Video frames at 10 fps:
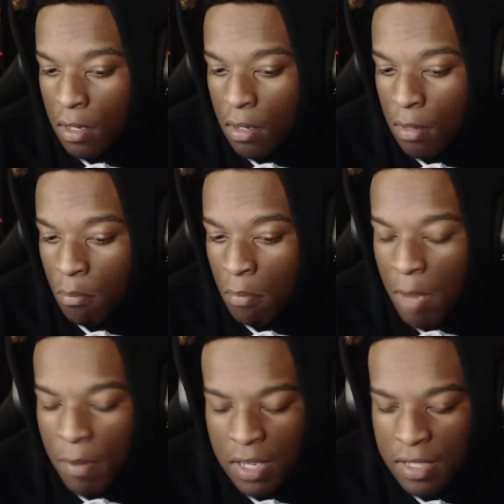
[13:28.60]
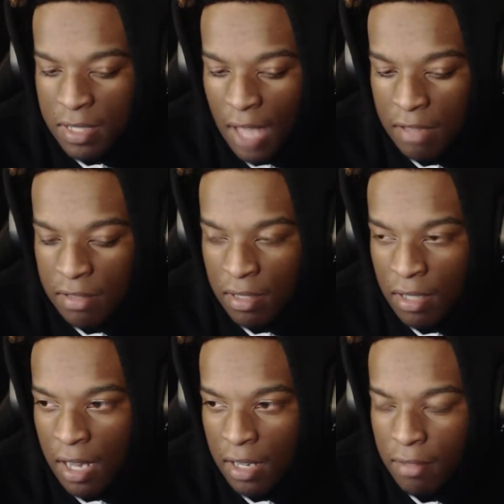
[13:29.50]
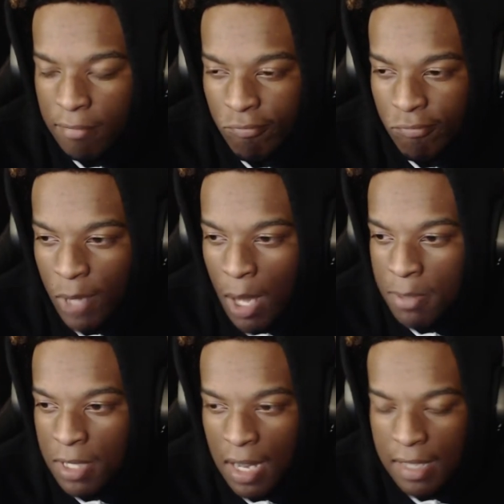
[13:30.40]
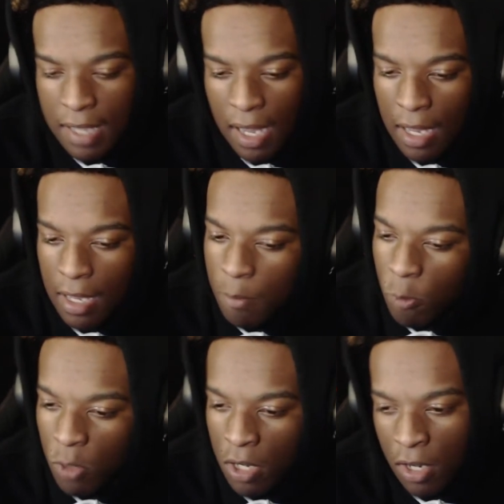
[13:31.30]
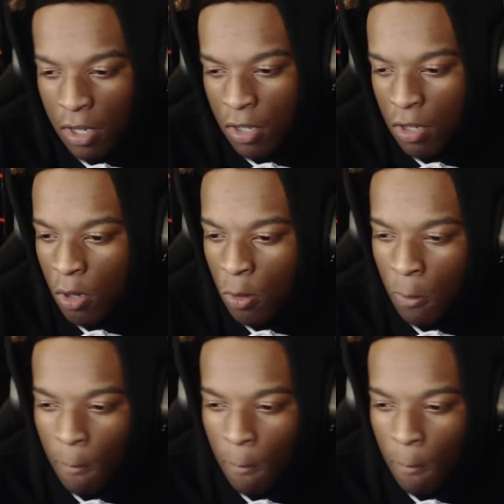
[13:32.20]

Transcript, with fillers: maybe it just hasn't like come to that time where you know